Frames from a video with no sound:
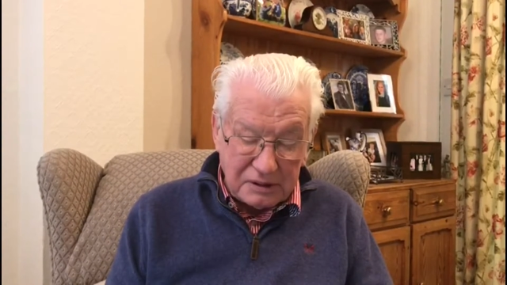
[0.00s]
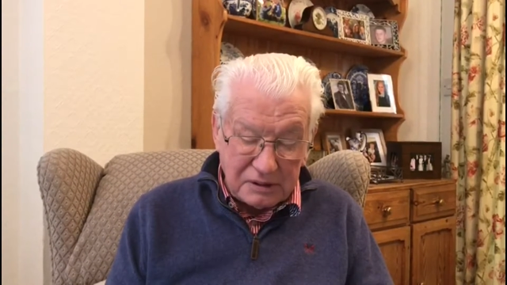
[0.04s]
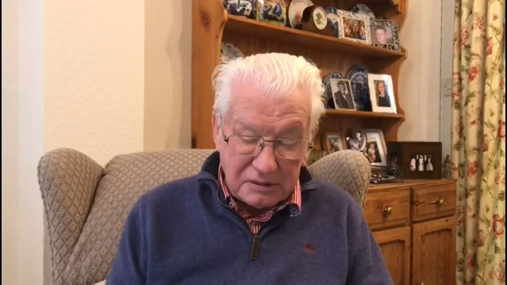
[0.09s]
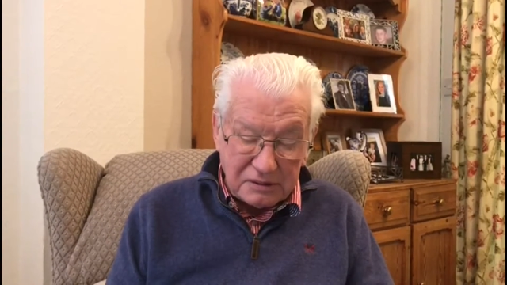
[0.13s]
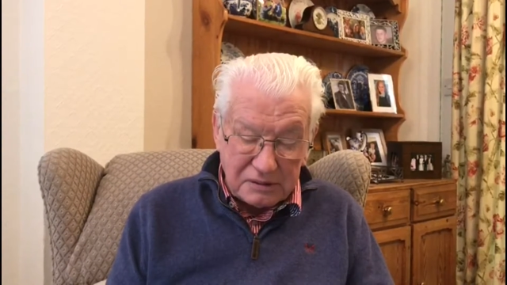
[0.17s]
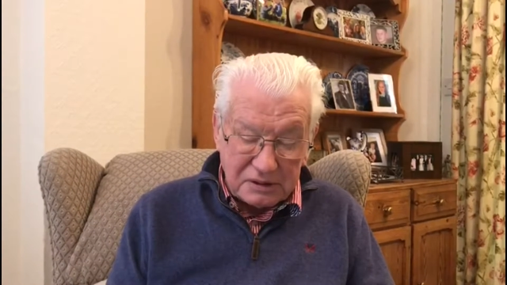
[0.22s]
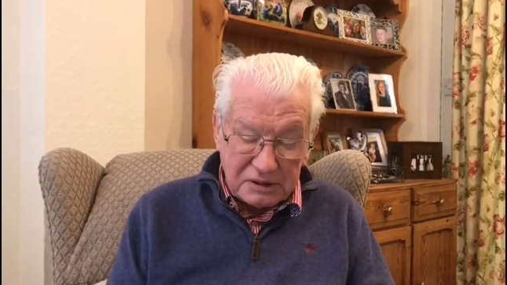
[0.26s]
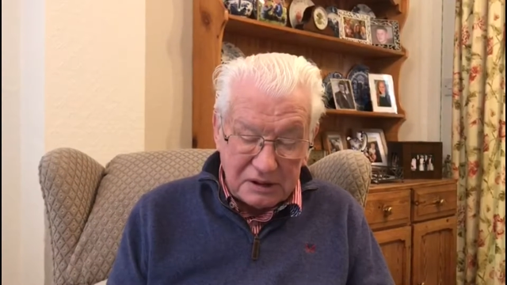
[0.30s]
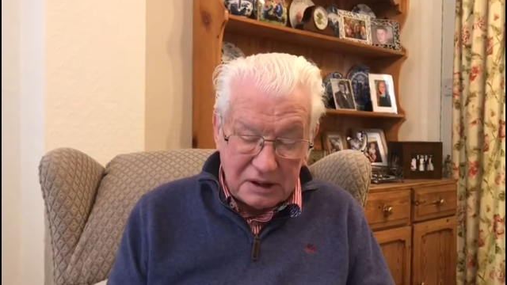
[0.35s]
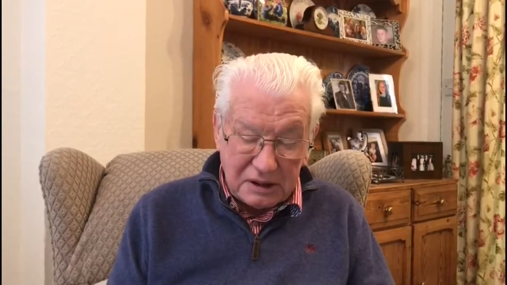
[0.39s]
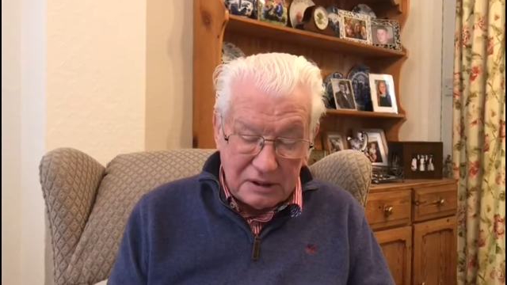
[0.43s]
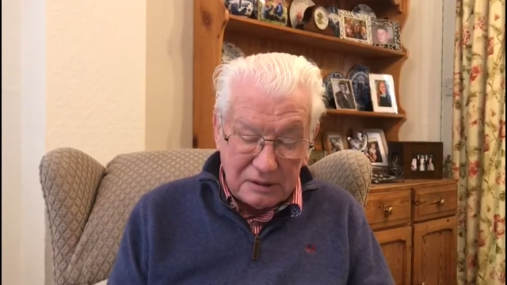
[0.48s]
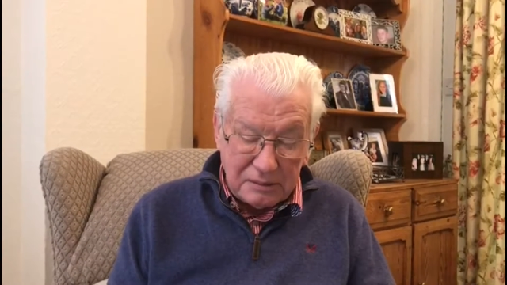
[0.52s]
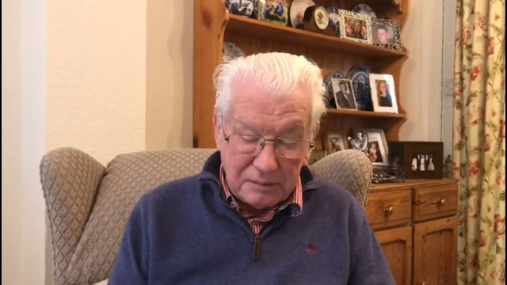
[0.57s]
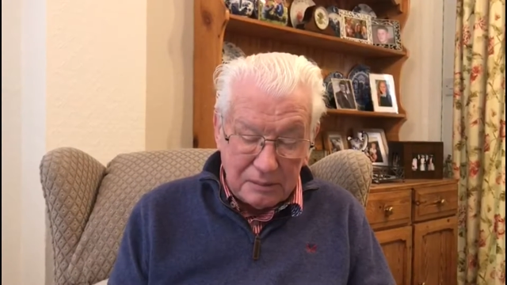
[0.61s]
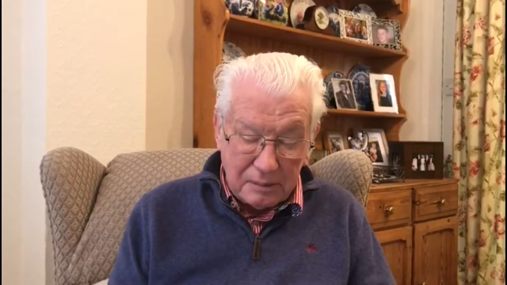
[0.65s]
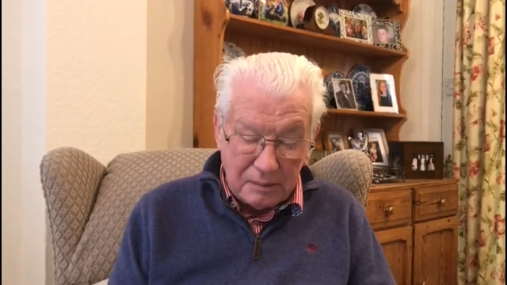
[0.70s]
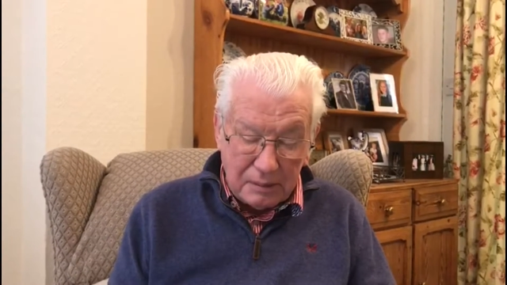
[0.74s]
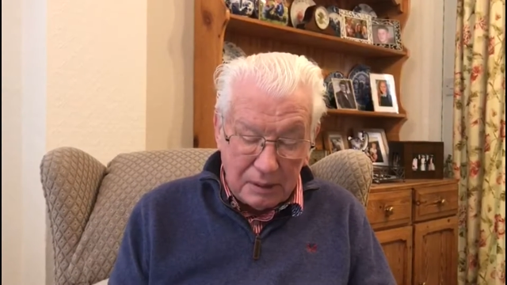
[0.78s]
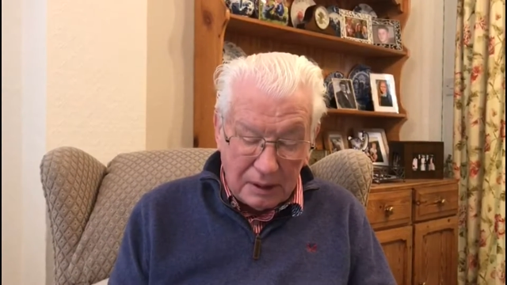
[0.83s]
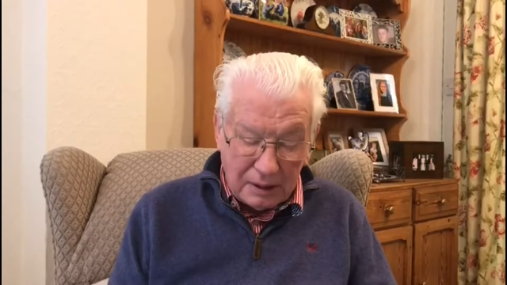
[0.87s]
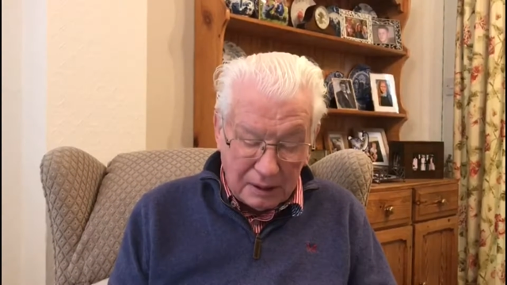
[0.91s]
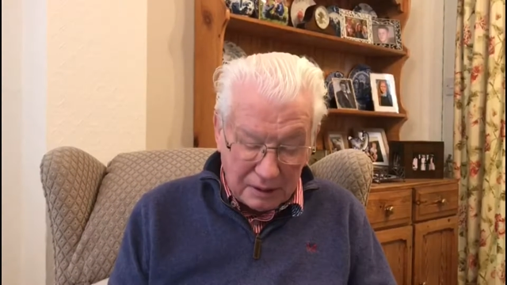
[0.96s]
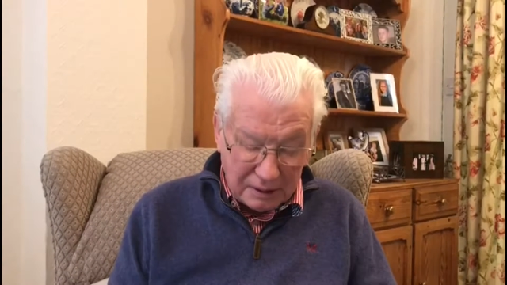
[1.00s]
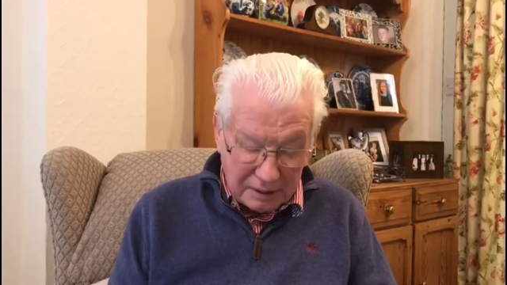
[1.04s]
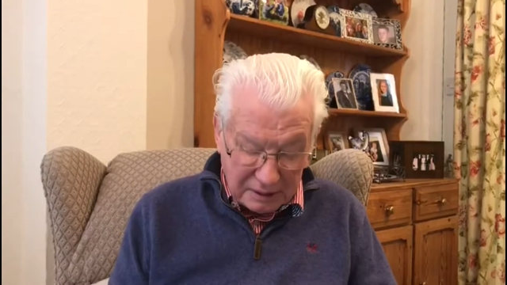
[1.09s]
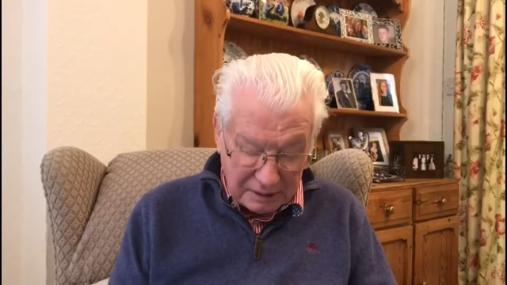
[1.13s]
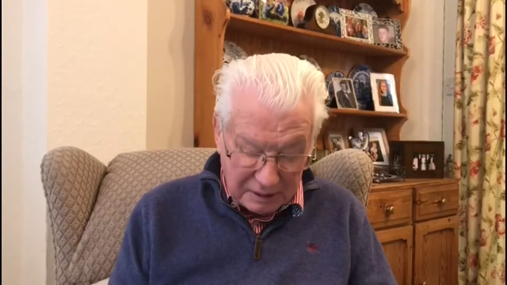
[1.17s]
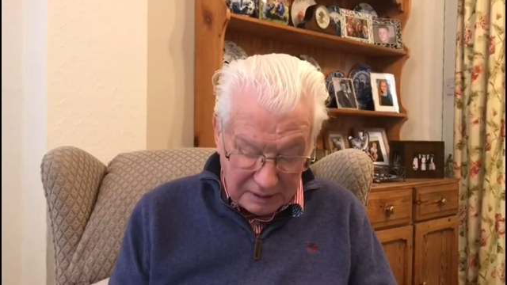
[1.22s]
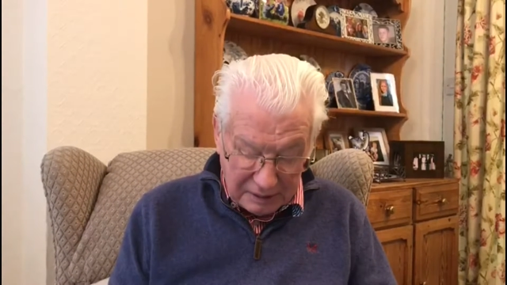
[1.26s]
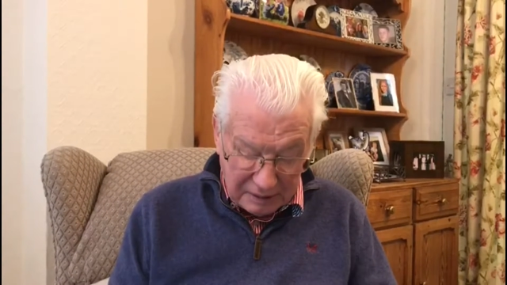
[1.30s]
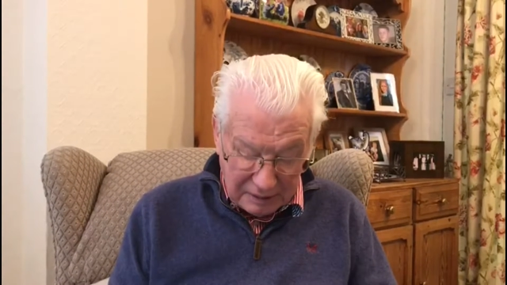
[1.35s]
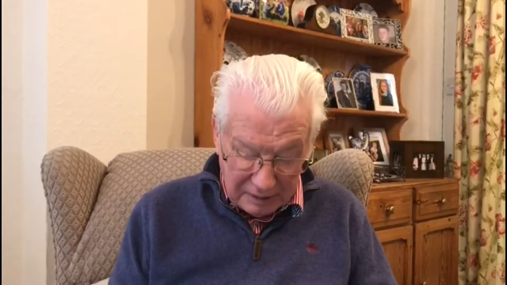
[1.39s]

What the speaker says: to Saint Mark,